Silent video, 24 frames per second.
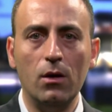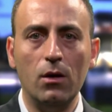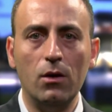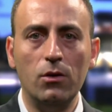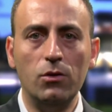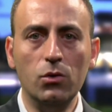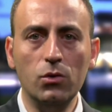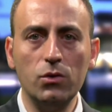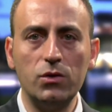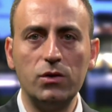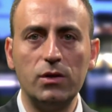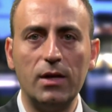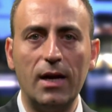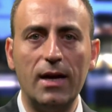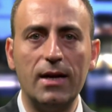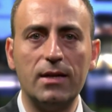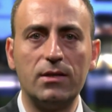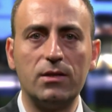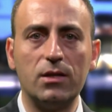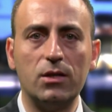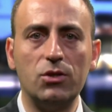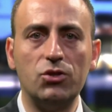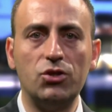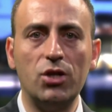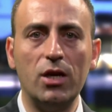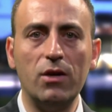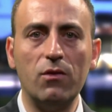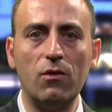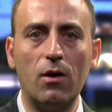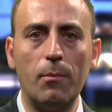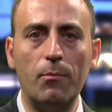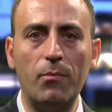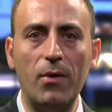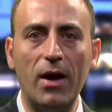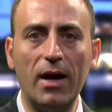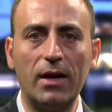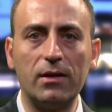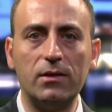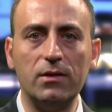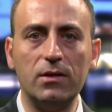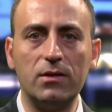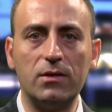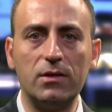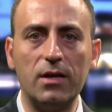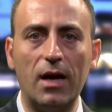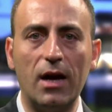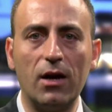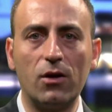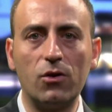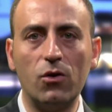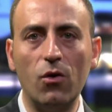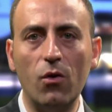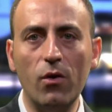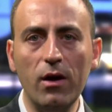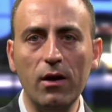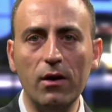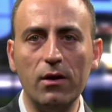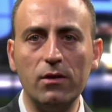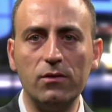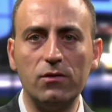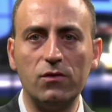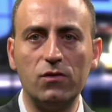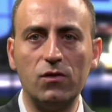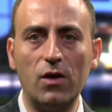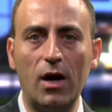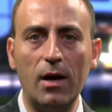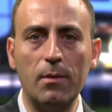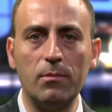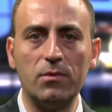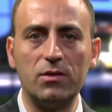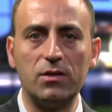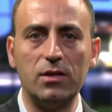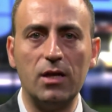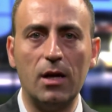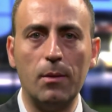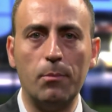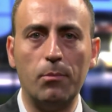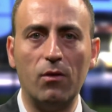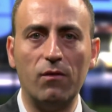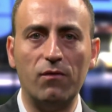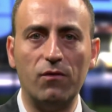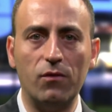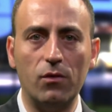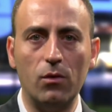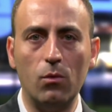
Thus, as a general practice, a coherent time step of